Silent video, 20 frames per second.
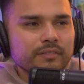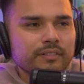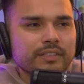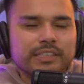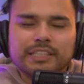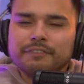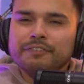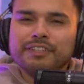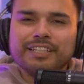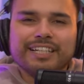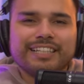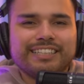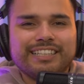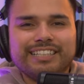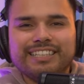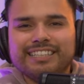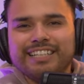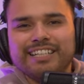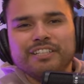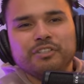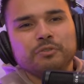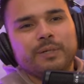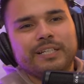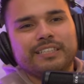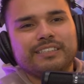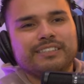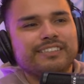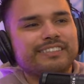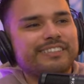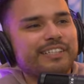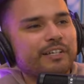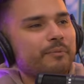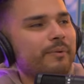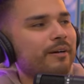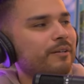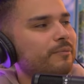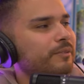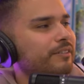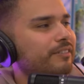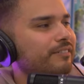Because I feel like at the end of the day, you're wasting the same
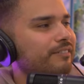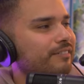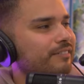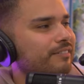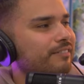amount of money.